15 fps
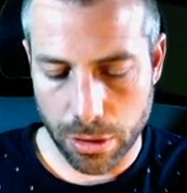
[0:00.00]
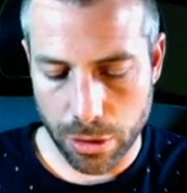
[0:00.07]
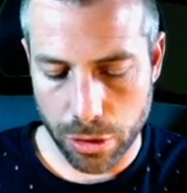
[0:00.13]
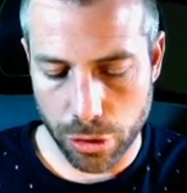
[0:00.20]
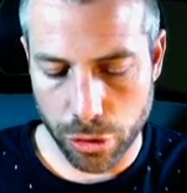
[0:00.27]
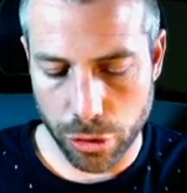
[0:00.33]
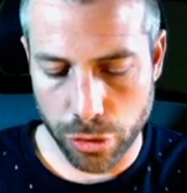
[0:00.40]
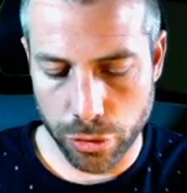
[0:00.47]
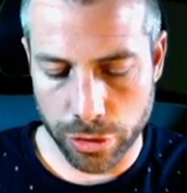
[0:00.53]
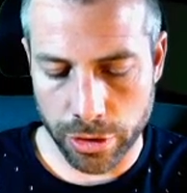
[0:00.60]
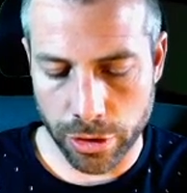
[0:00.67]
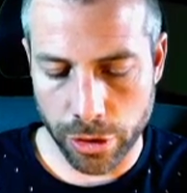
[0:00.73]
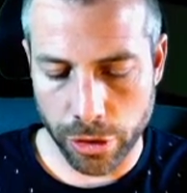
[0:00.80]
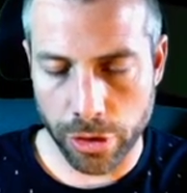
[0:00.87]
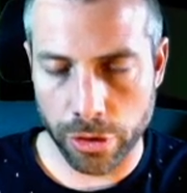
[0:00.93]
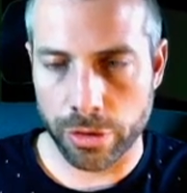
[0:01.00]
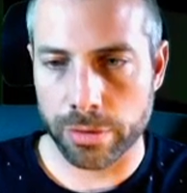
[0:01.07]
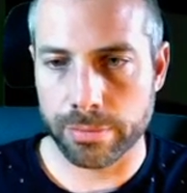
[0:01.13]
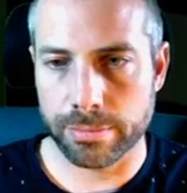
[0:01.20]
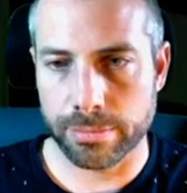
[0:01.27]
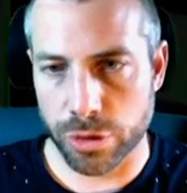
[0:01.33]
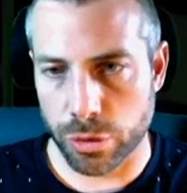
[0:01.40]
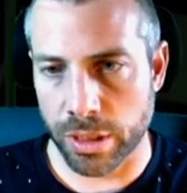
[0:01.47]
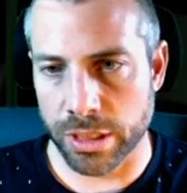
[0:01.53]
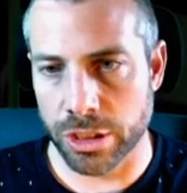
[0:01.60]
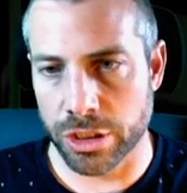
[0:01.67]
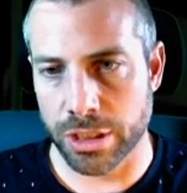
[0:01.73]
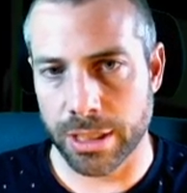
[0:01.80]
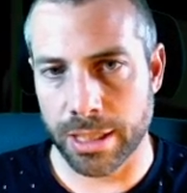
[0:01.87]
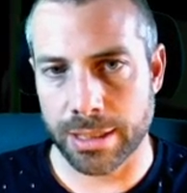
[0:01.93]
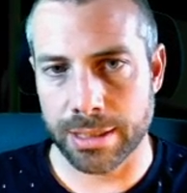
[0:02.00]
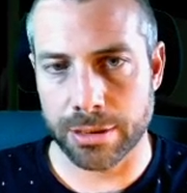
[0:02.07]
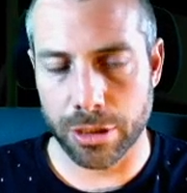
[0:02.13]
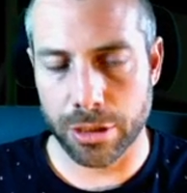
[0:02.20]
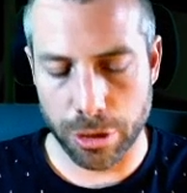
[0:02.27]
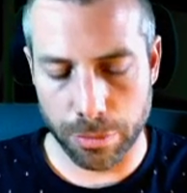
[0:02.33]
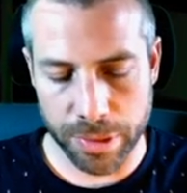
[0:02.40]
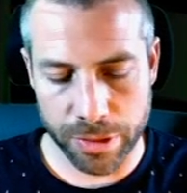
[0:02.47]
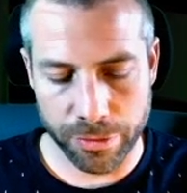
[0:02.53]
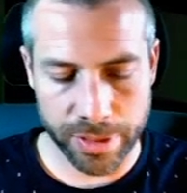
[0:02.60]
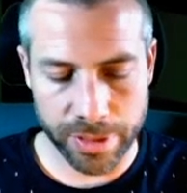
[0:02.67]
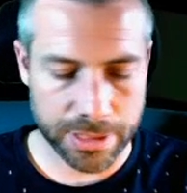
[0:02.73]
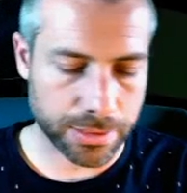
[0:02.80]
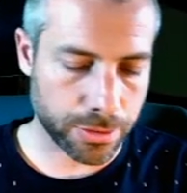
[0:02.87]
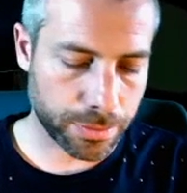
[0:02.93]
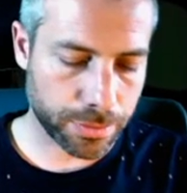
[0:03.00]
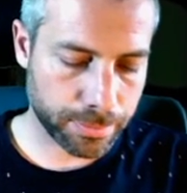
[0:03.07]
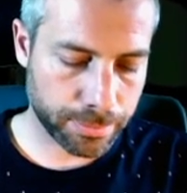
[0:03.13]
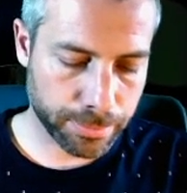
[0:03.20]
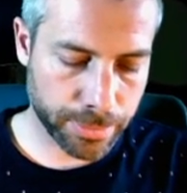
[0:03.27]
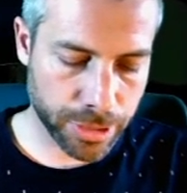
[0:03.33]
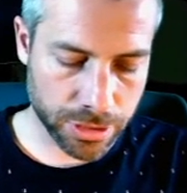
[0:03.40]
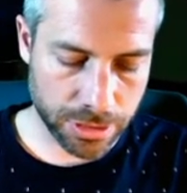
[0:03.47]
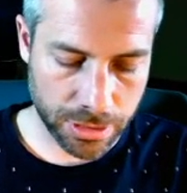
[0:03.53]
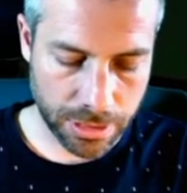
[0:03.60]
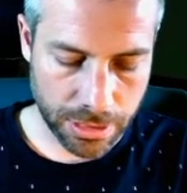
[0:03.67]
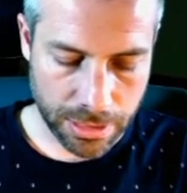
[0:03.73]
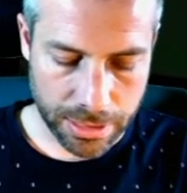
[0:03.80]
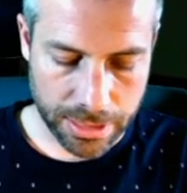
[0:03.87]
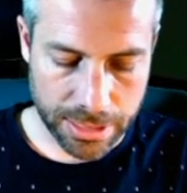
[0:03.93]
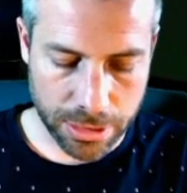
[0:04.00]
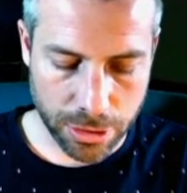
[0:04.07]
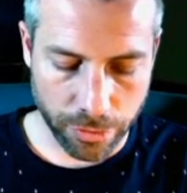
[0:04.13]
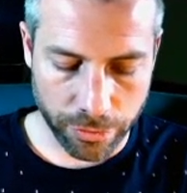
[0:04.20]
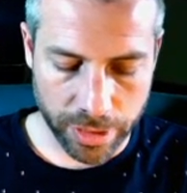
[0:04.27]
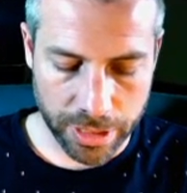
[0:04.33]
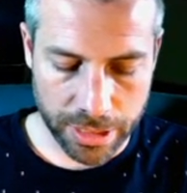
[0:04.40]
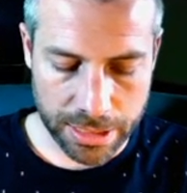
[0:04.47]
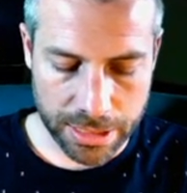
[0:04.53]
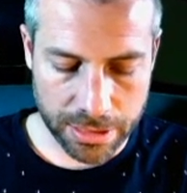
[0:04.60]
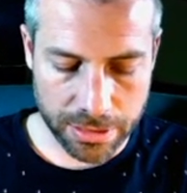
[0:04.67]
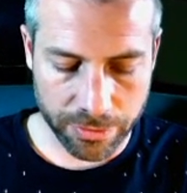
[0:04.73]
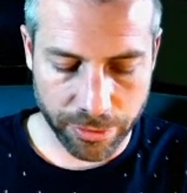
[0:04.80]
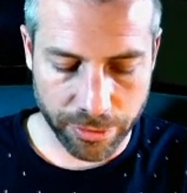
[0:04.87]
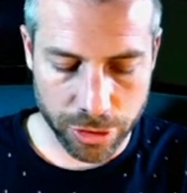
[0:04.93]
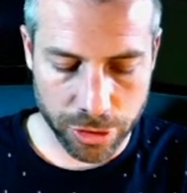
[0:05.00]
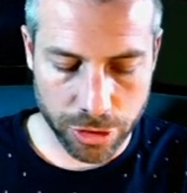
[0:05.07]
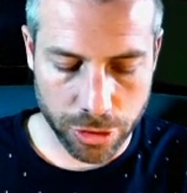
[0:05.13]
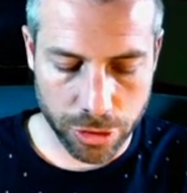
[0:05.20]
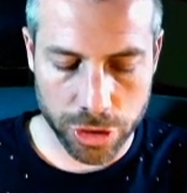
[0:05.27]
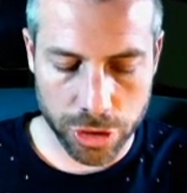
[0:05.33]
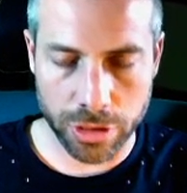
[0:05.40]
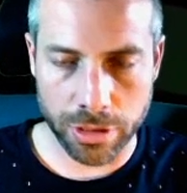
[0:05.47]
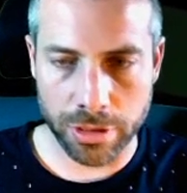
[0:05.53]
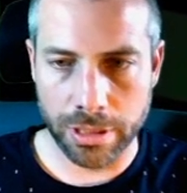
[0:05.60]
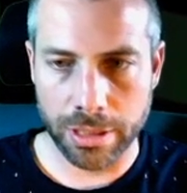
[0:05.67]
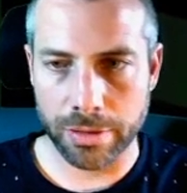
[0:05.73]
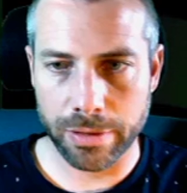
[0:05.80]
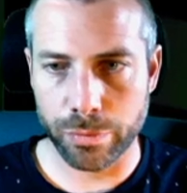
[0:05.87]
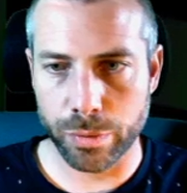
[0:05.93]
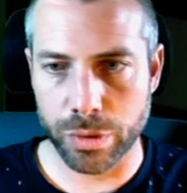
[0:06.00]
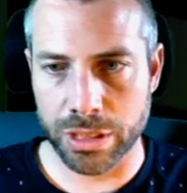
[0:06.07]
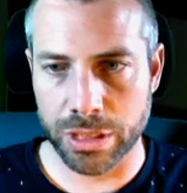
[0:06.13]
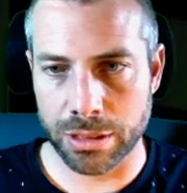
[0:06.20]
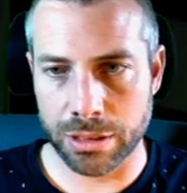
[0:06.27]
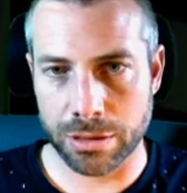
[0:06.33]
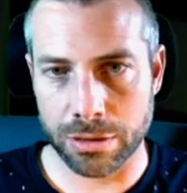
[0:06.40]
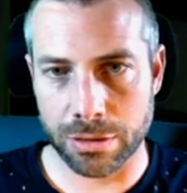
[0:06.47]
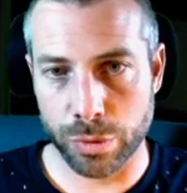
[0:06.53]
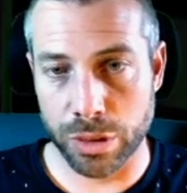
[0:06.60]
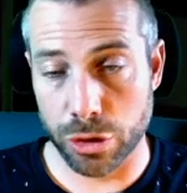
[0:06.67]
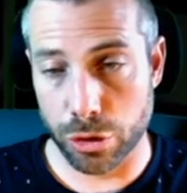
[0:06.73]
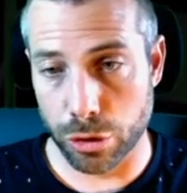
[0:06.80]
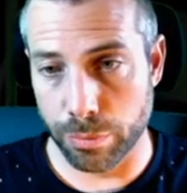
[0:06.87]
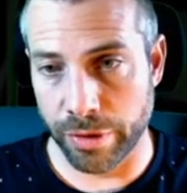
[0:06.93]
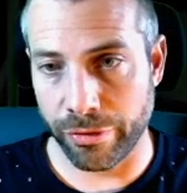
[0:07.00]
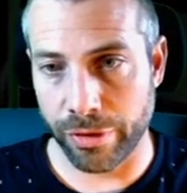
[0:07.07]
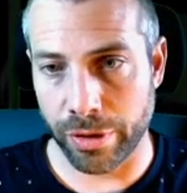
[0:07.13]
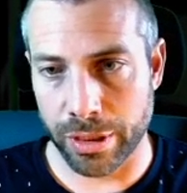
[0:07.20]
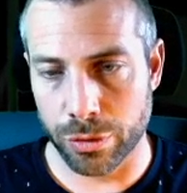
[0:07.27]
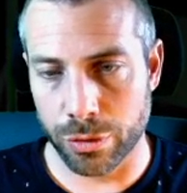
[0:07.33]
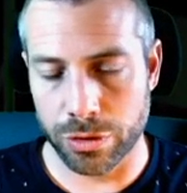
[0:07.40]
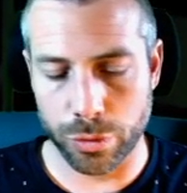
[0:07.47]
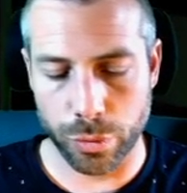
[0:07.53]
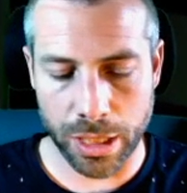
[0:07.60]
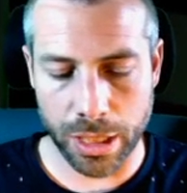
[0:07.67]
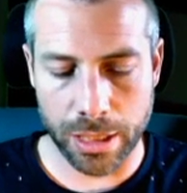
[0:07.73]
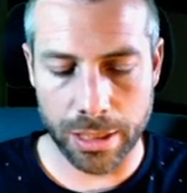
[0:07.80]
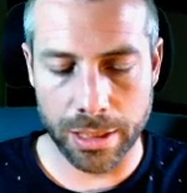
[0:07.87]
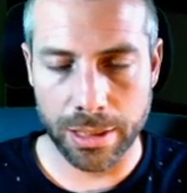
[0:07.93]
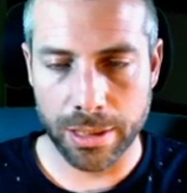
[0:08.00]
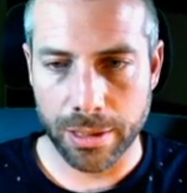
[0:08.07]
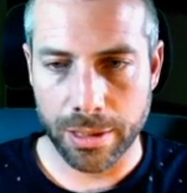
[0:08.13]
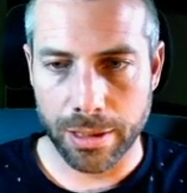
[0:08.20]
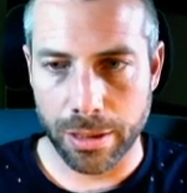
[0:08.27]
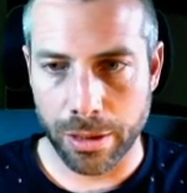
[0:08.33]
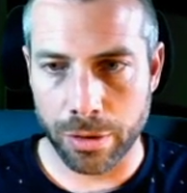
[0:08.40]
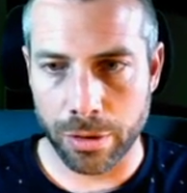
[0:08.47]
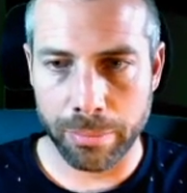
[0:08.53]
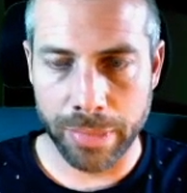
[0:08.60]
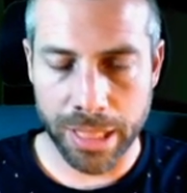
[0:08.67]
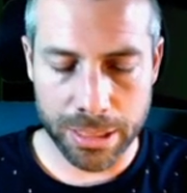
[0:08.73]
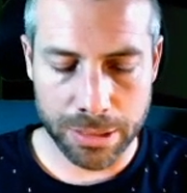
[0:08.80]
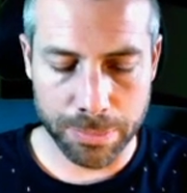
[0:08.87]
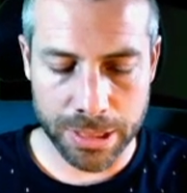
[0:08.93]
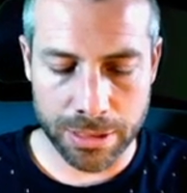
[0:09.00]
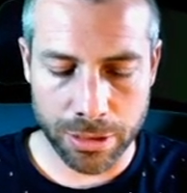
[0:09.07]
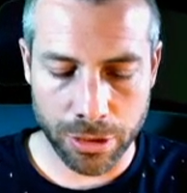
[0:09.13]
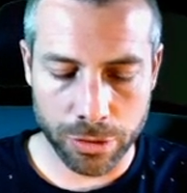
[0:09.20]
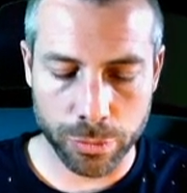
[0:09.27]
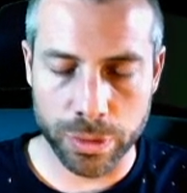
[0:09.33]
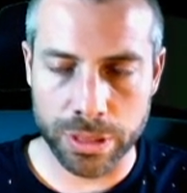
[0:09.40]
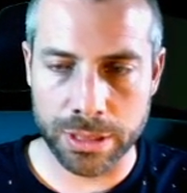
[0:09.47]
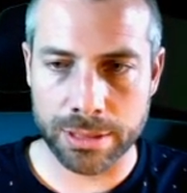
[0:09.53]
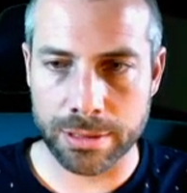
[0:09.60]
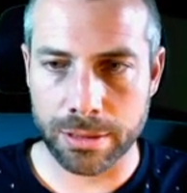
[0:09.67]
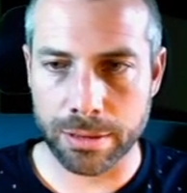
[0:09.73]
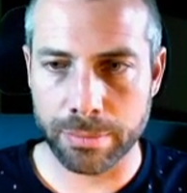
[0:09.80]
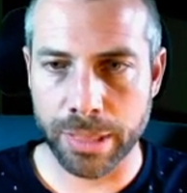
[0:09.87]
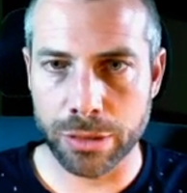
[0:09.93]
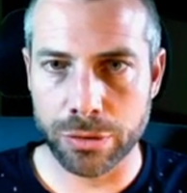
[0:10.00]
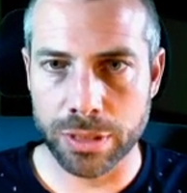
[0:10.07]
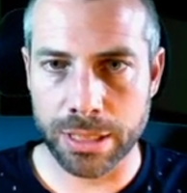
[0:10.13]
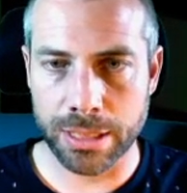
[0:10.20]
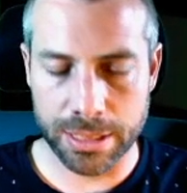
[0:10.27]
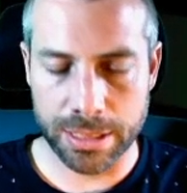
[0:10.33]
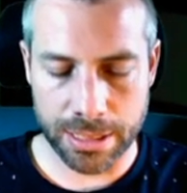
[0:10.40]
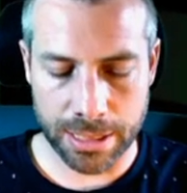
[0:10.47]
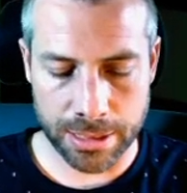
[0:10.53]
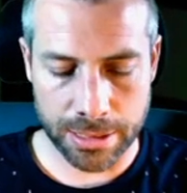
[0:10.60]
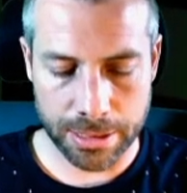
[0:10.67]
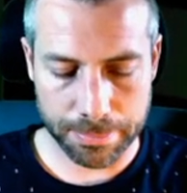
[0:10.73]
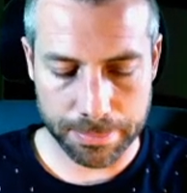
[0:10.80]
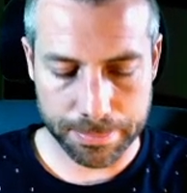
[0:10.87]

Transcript: you use another strategy that is a little bit faster. But discovering this first solution, which should be very good quickly, might be done by using this idea.